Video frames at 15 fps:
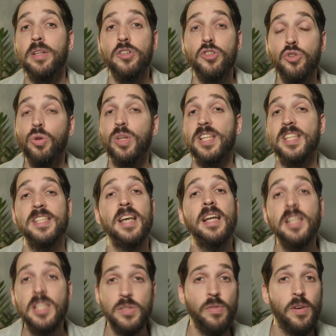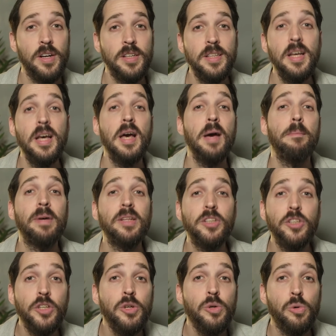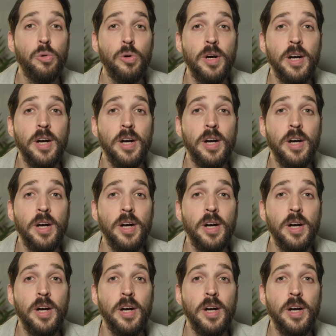truly satisfied, but you,